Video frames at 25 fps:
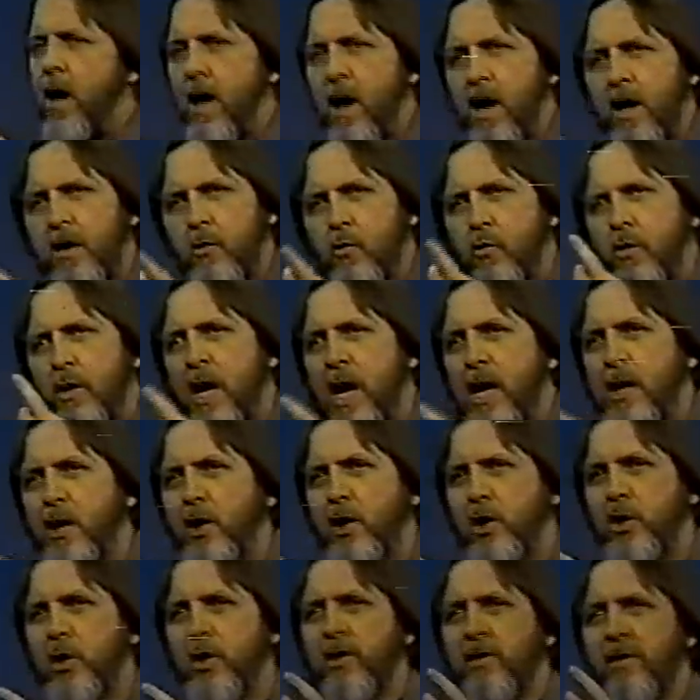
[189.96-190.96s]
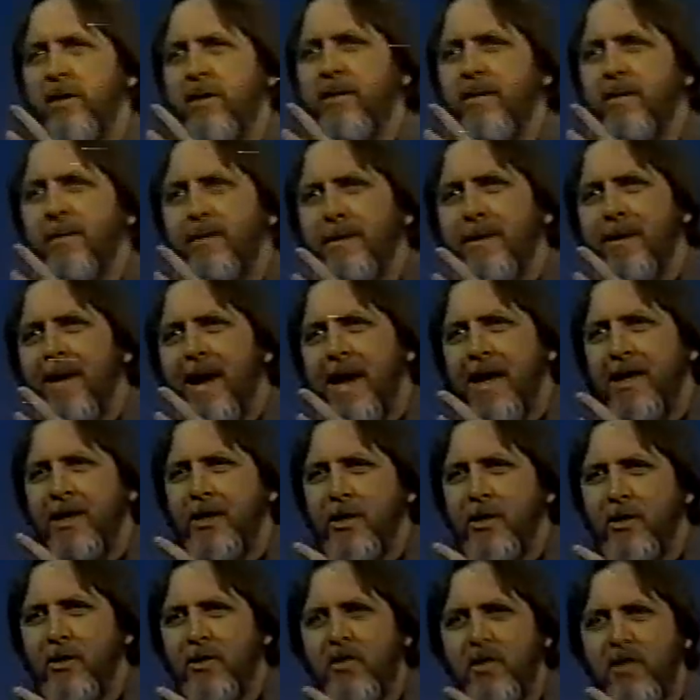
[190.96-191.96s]
a creation,
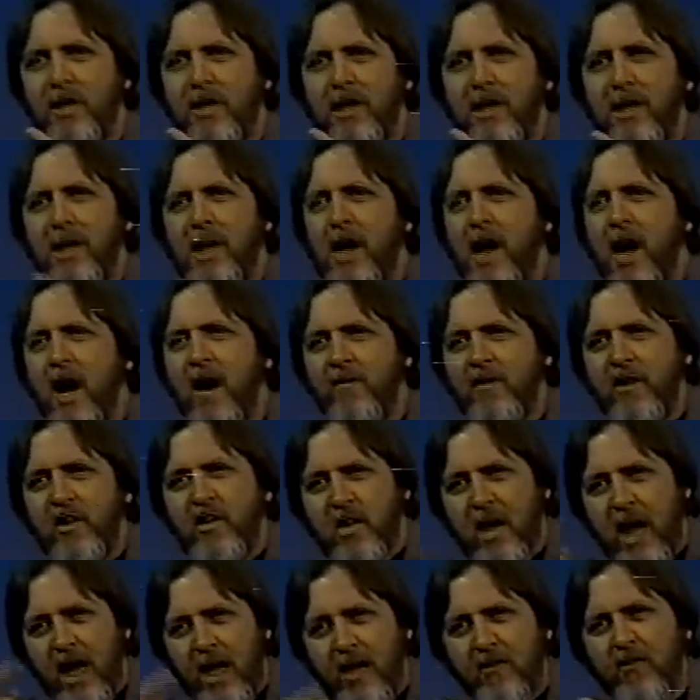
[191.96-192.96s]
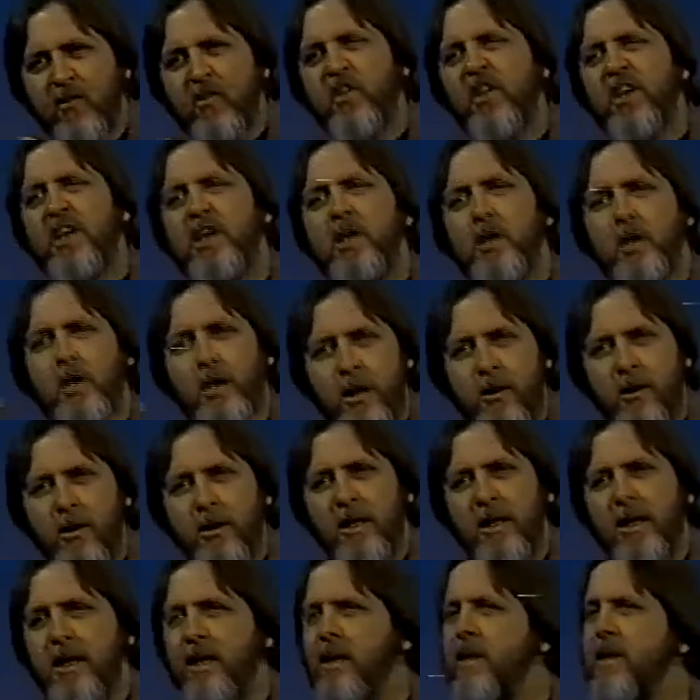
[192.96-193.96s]
as you see, of this kind of
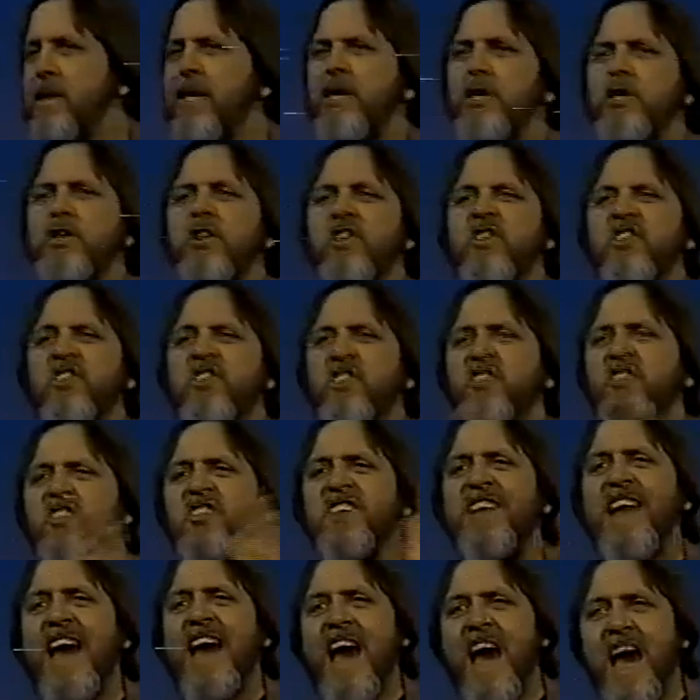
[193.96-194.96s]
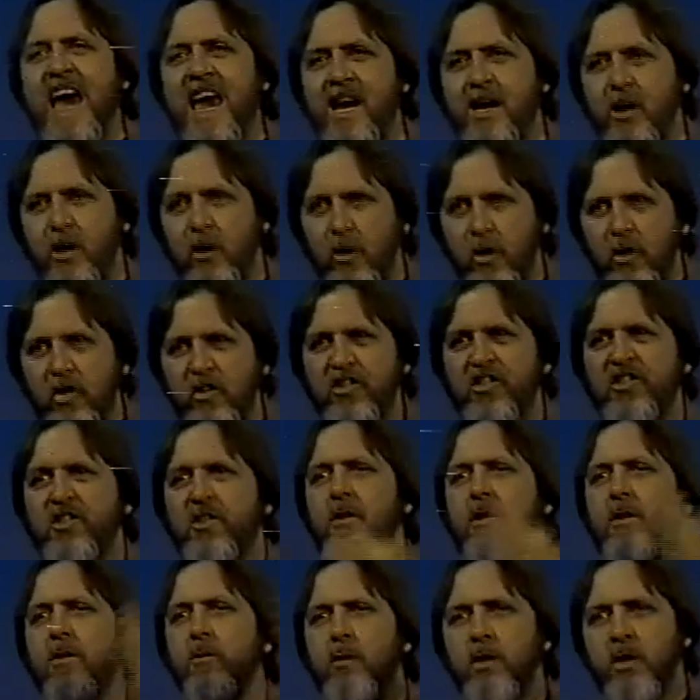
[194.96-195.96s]
singularity. And Nietzsche's styles,
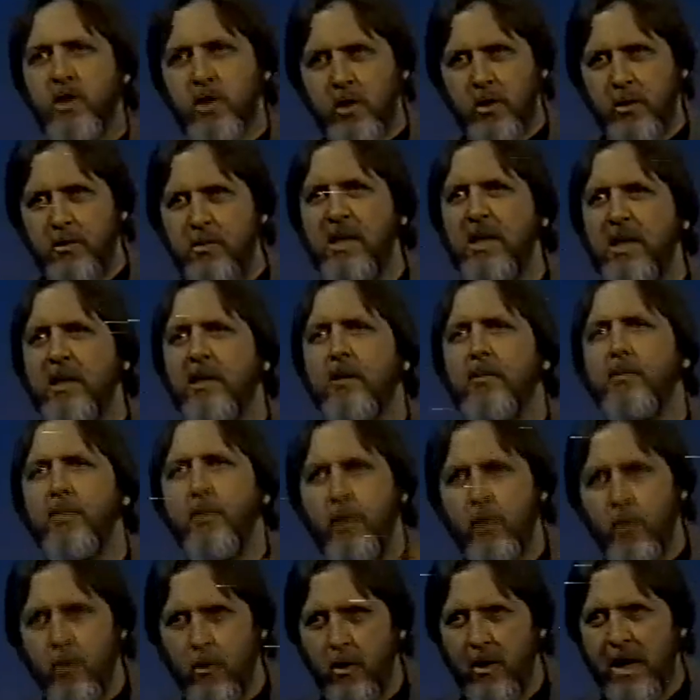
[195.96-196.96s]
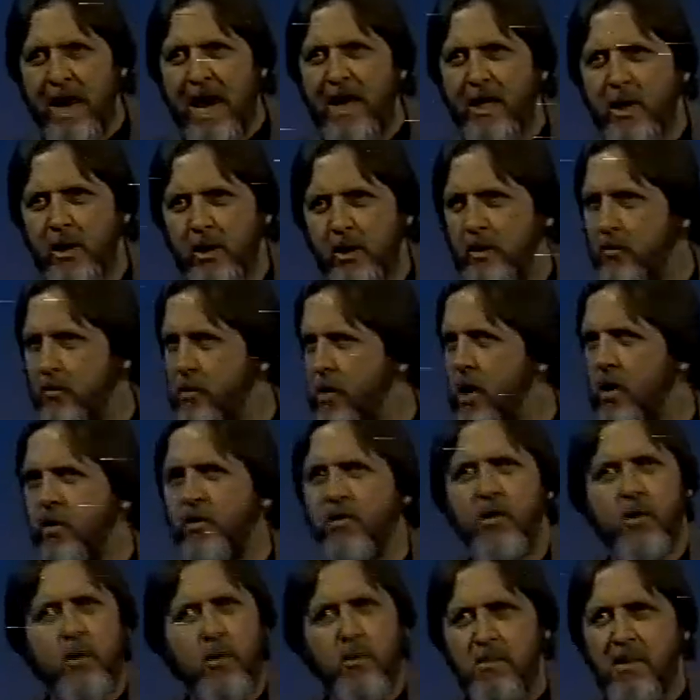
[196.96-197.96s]
which should be in the plural actually because
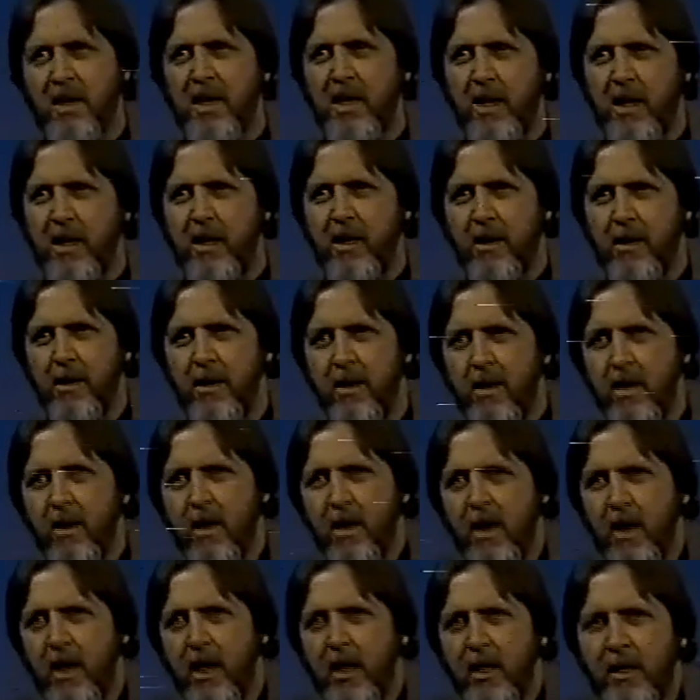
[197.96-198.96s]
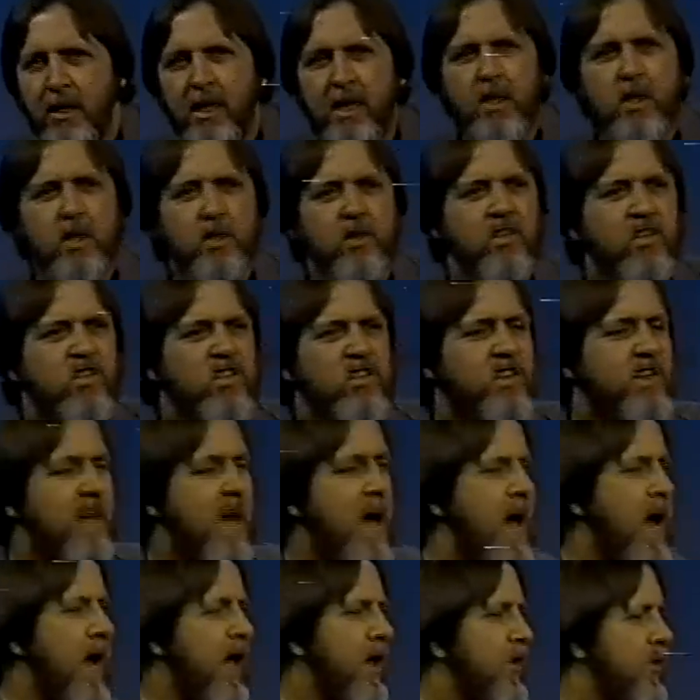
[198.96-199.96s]
there are many, Nietzsche's
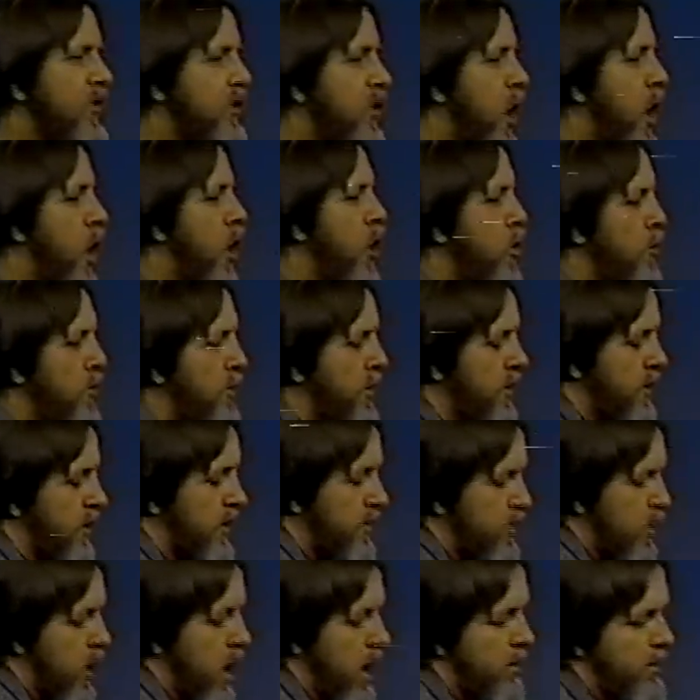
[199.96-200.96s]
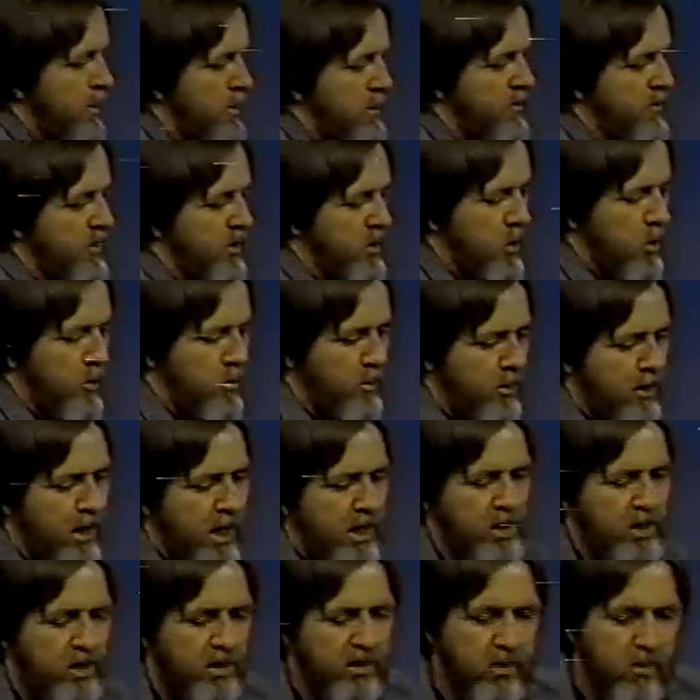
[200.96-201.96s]
styles open the problem of
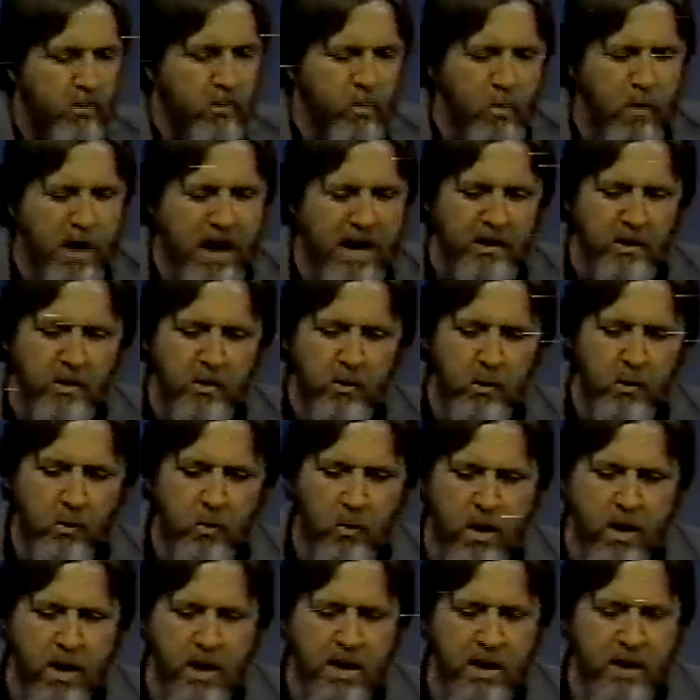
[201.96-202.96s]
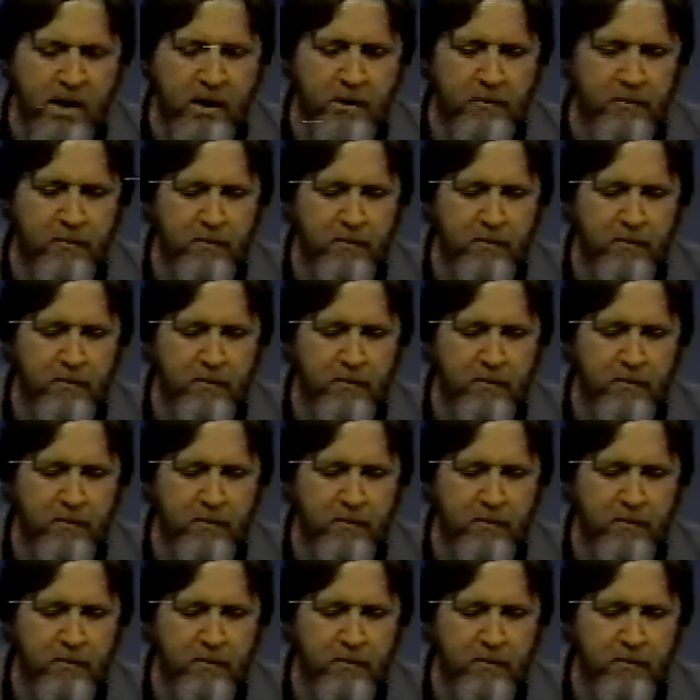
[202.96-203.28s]
interpretation in a radical way.